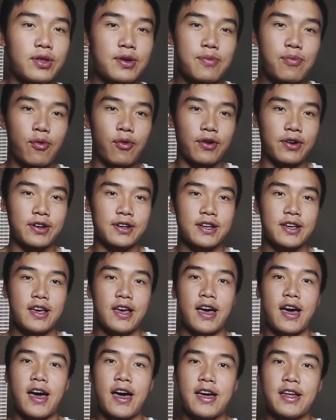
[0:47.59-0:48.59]
really important,
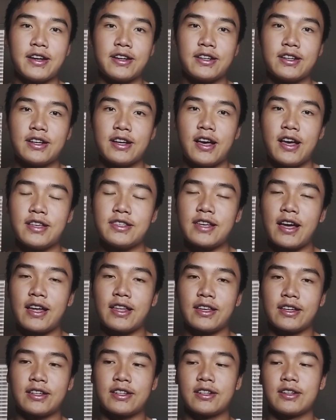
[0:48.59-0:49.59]
and it's
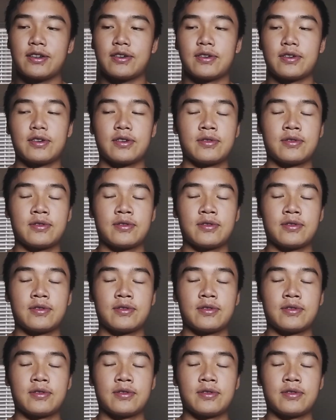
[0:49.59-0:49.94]
that, like,